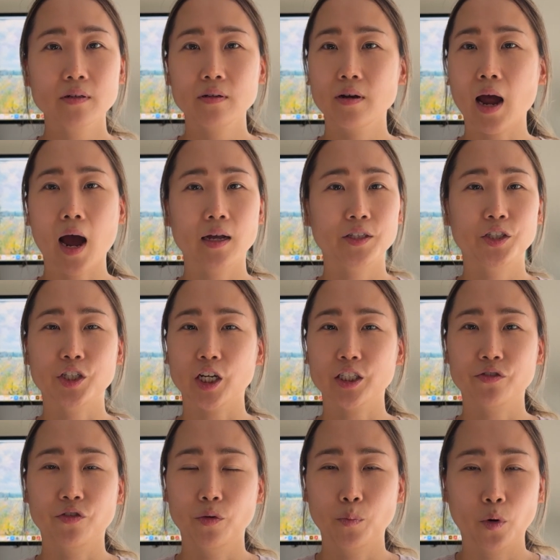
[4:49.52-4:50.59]
are not
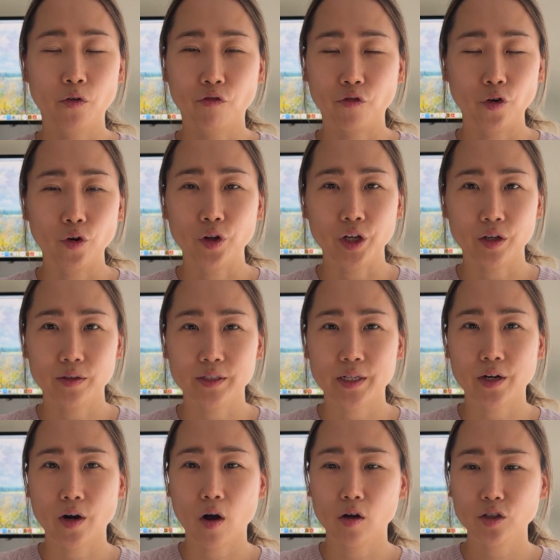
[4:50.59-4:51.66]
just for portfolios.
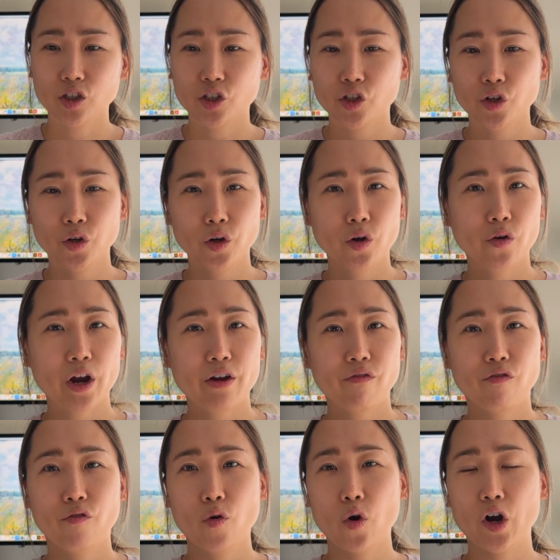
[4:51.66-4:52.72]
They're also great
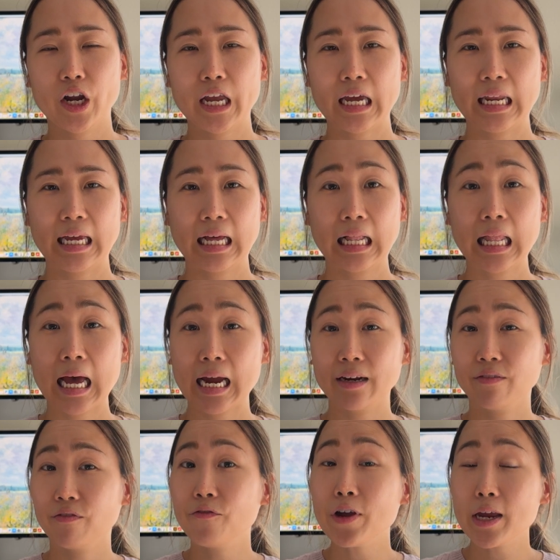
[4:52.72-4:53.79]
for getting
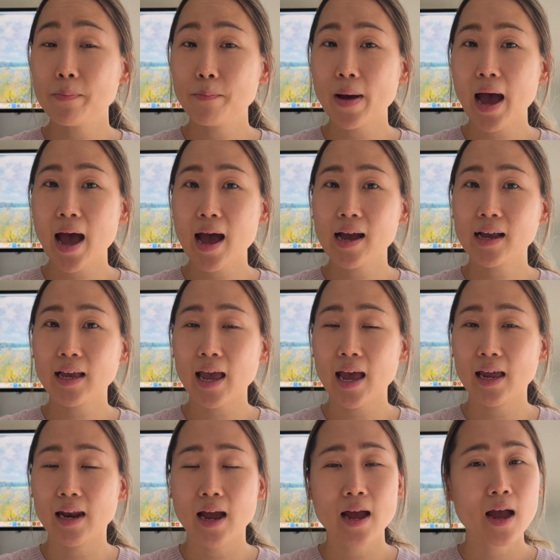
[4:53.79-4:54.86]
client feedback
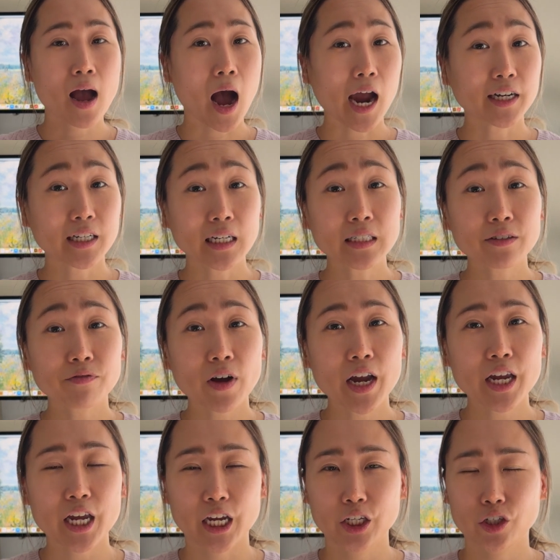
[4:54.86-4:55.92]
and
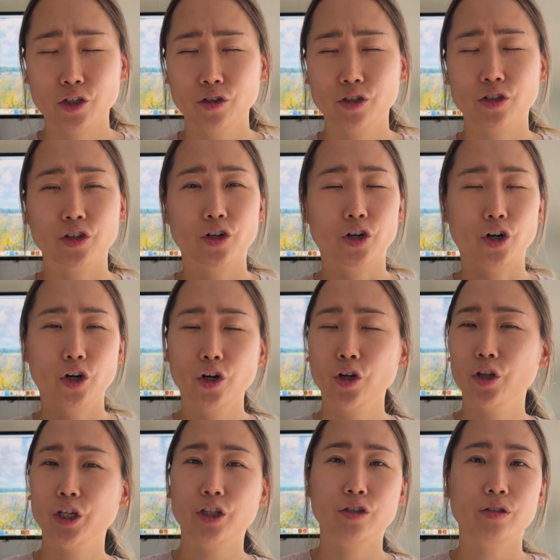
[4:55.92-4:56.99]
identifying issues
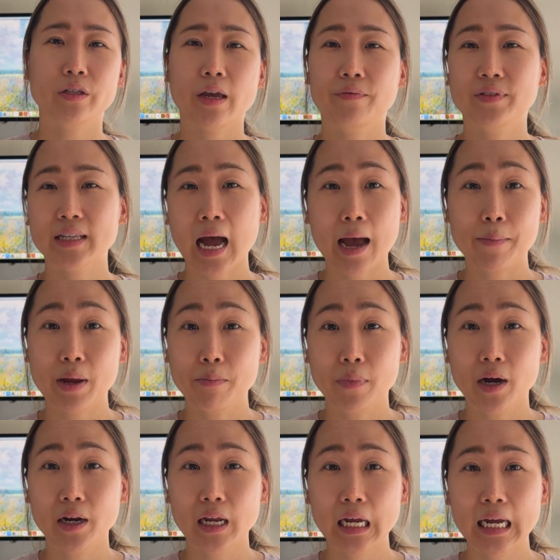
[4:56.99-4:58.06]
early to save time and
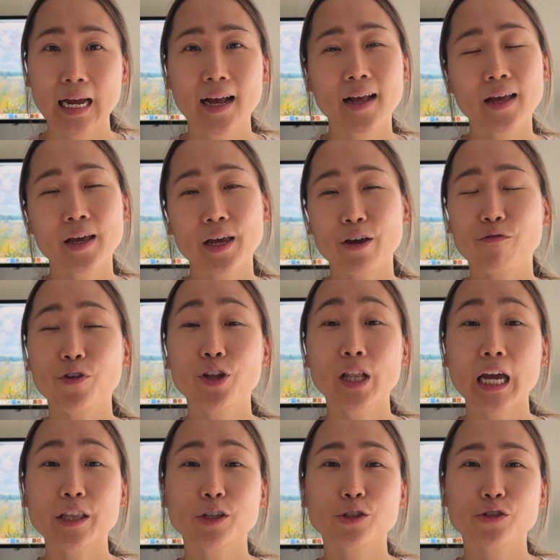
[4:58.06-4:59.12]
money. If you'd
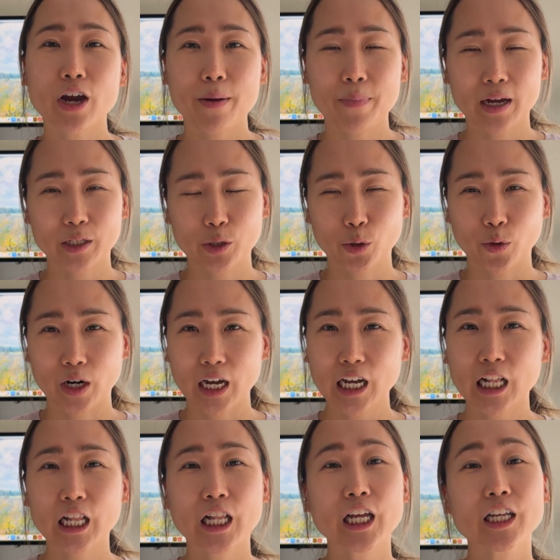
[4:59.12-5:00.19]
like to try
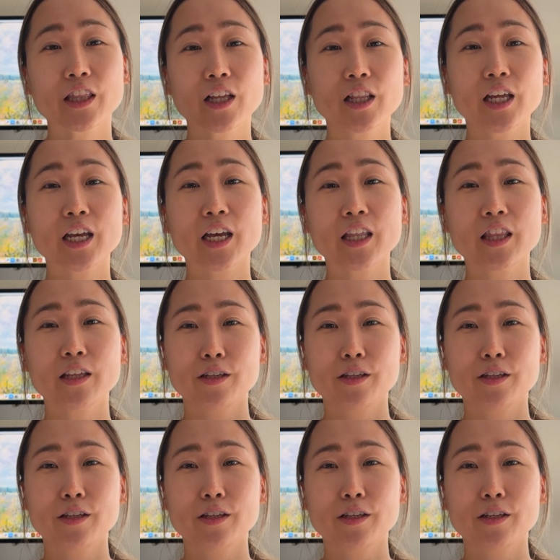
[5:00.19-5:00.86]
Pacdora, click the link in the